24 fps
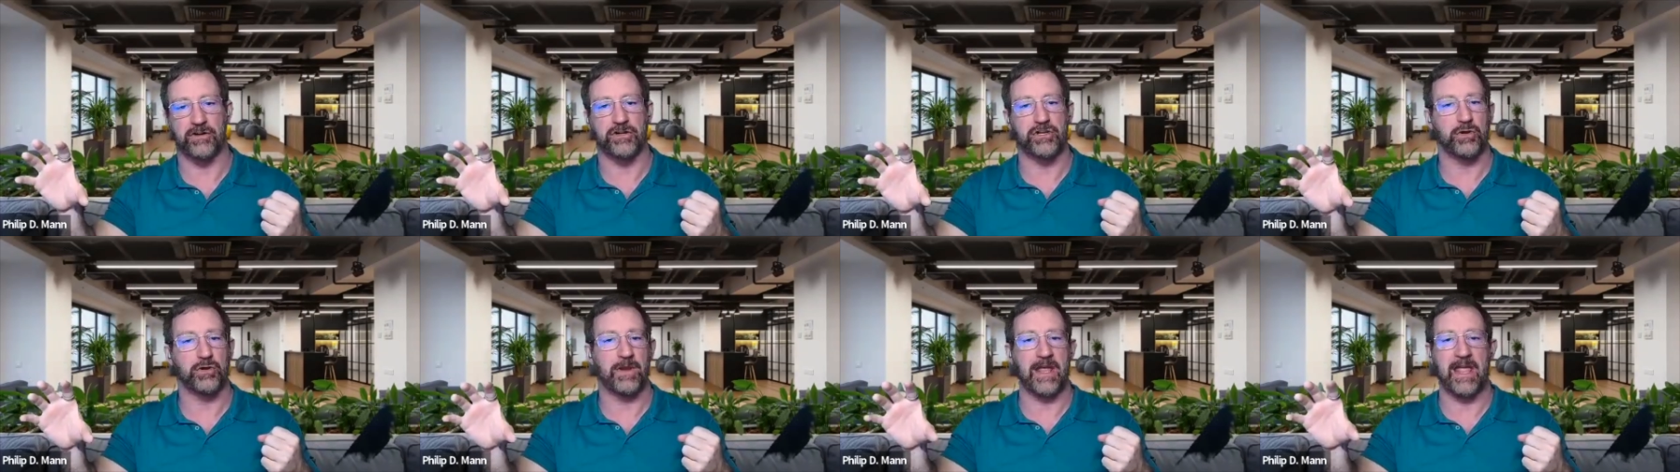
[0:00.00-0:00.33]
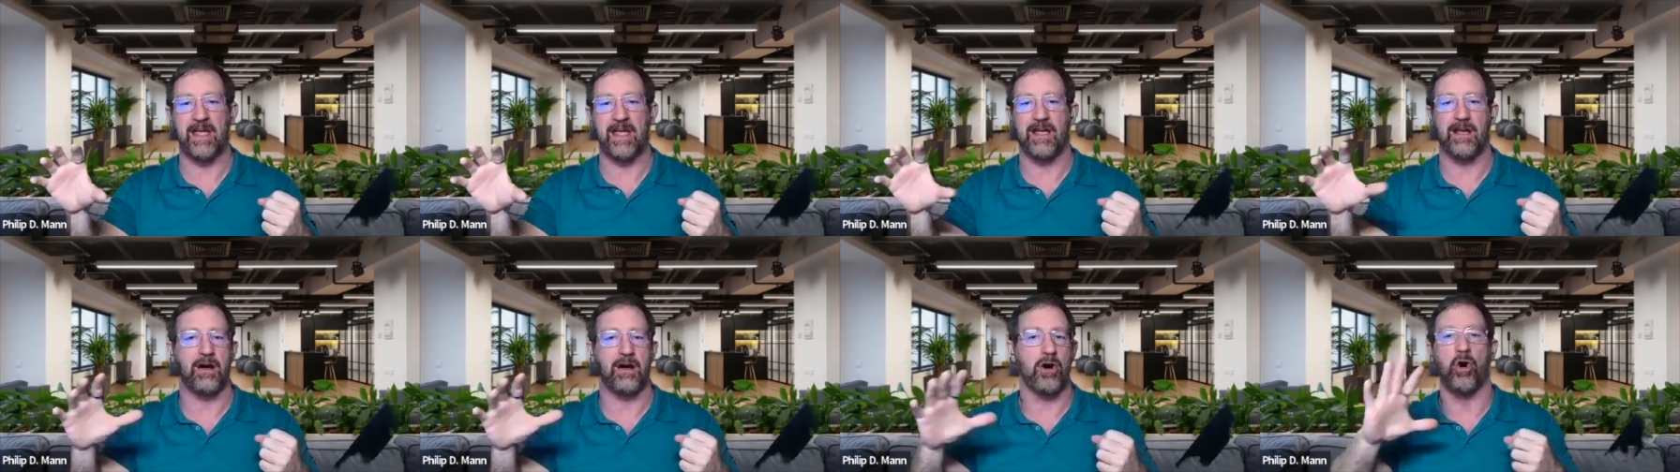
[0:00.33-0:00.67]
You
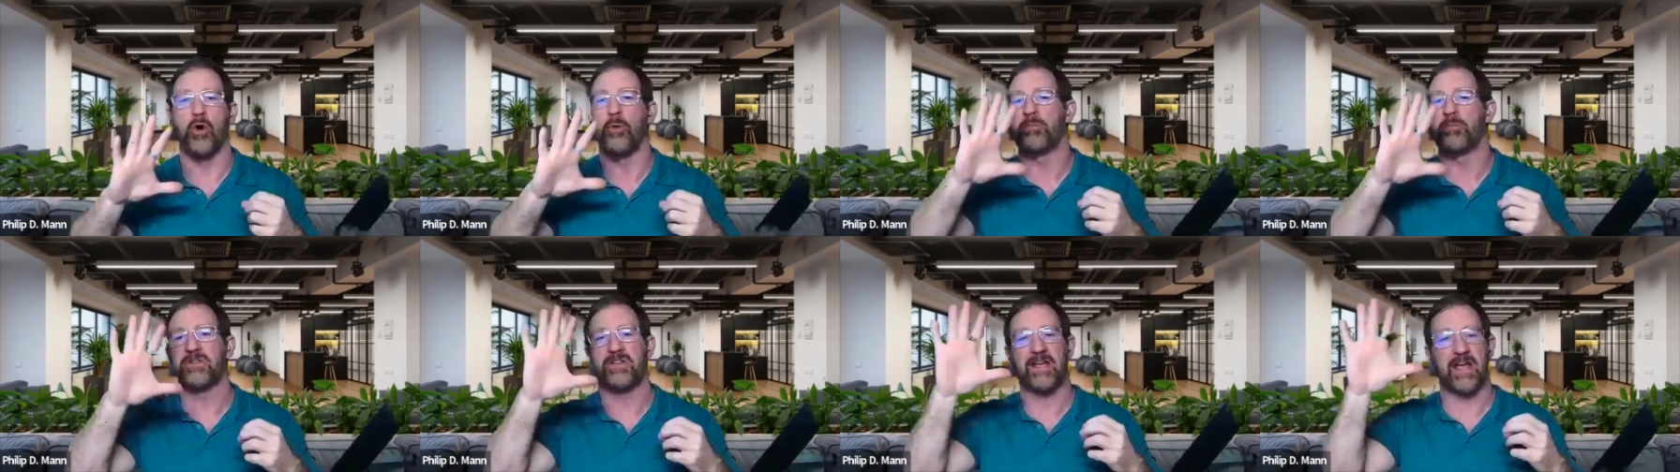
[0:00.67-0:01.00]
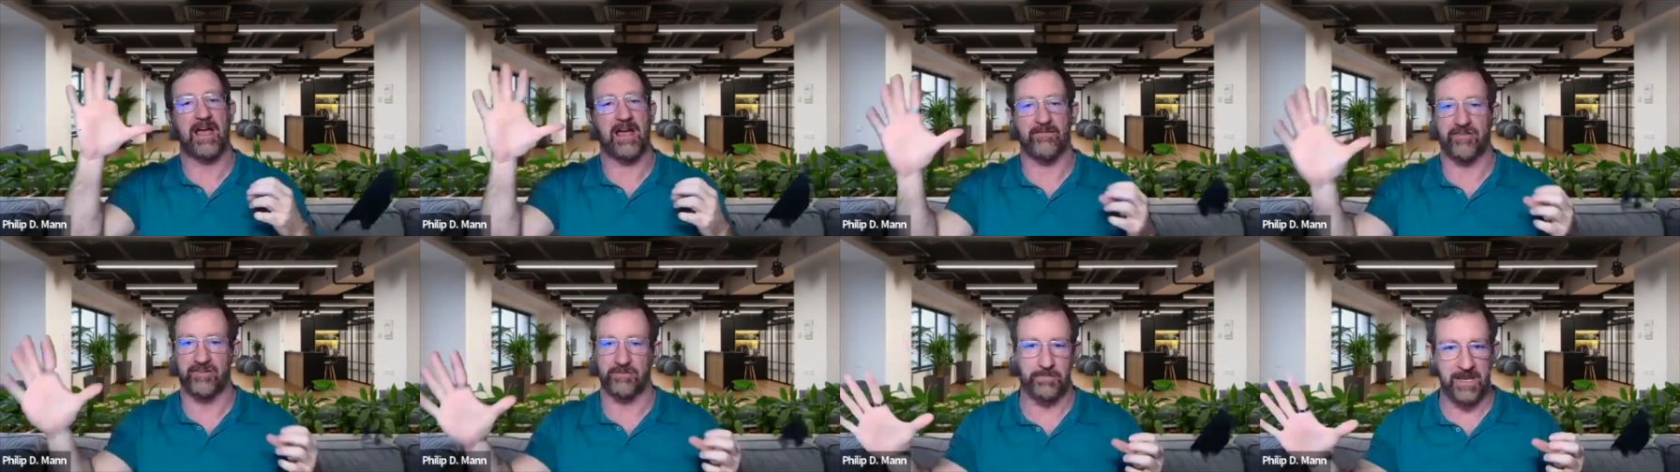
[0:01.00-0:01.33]
can't hope to
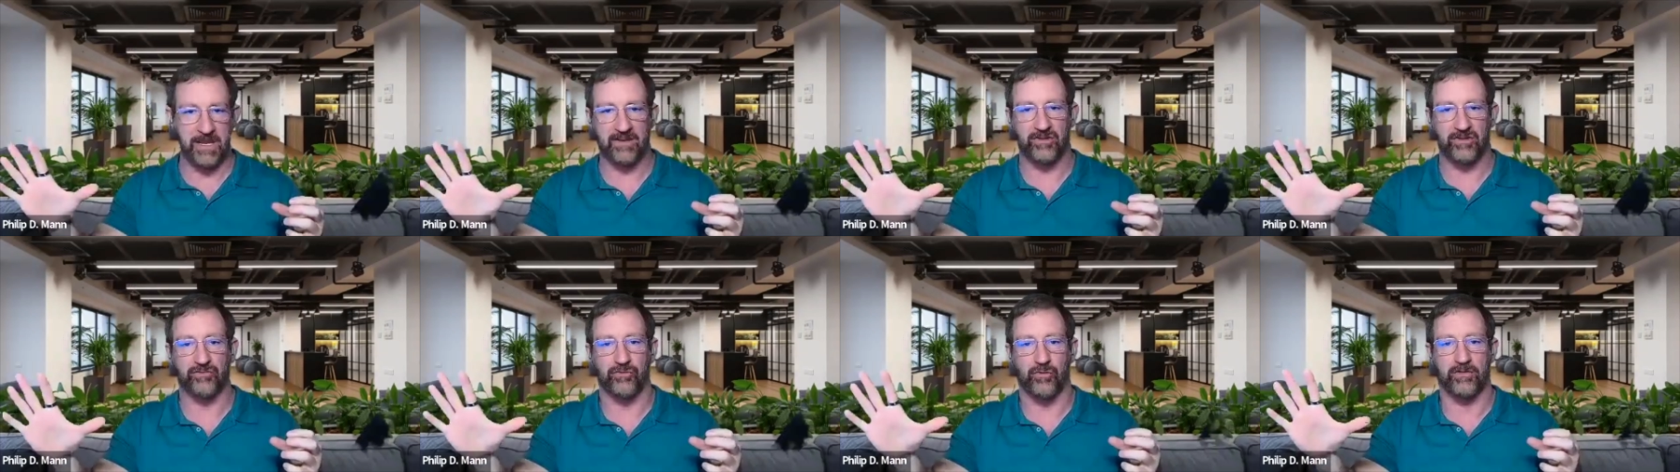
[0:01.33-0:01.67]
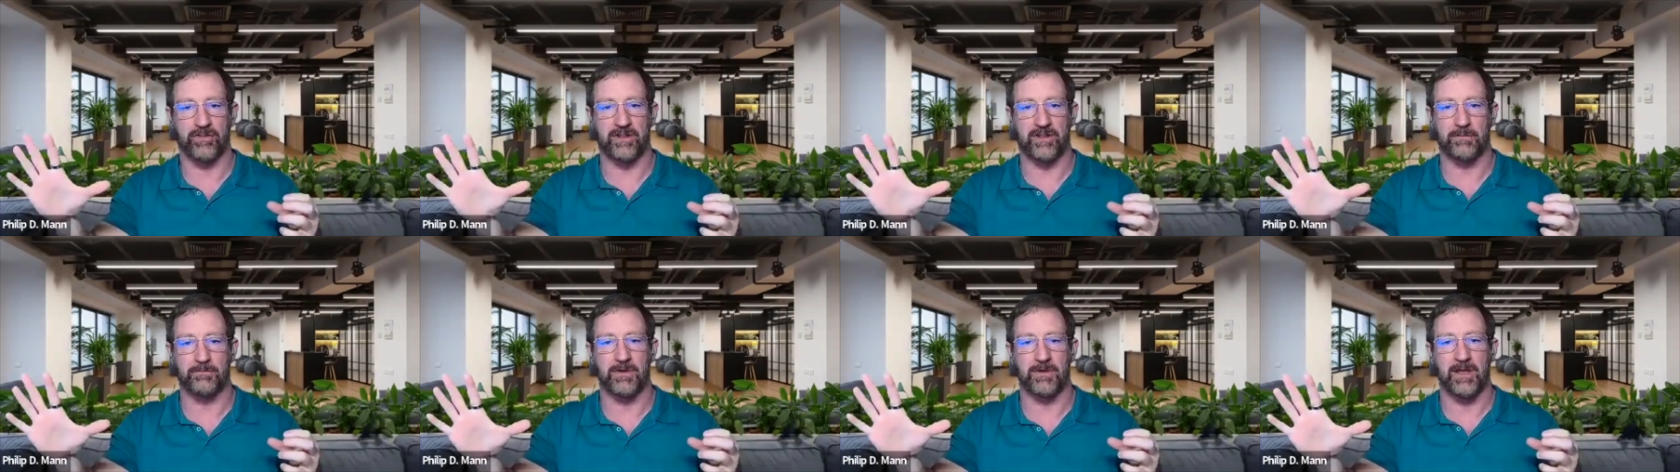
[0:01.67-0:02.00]
have space for
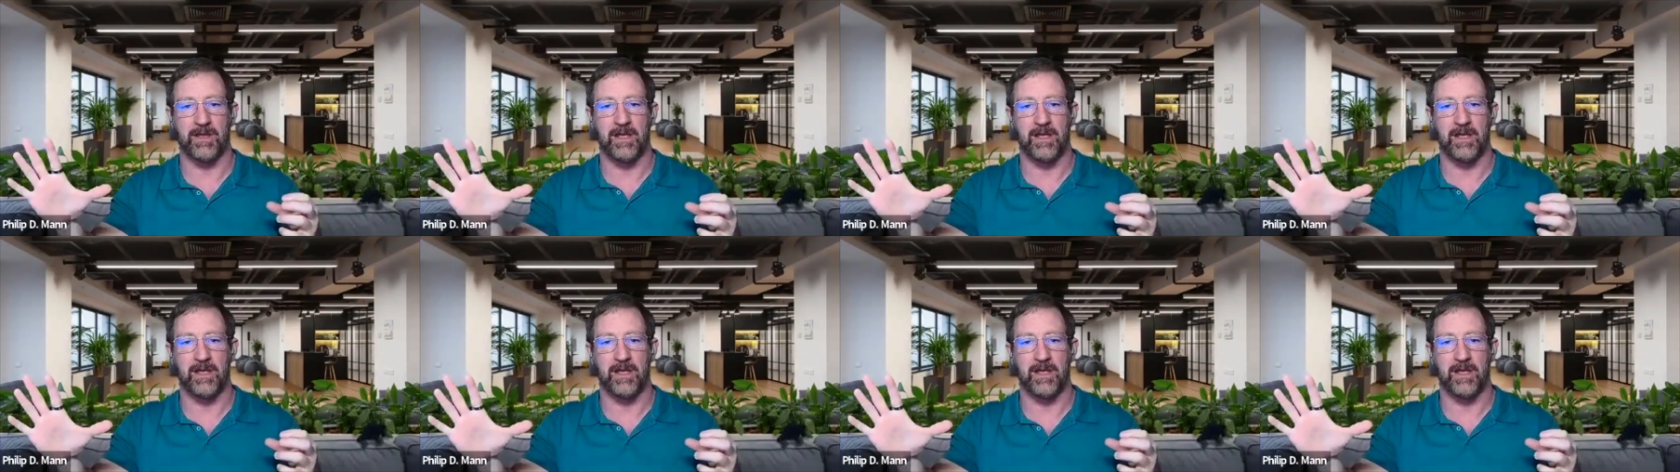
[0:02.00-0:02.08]
them.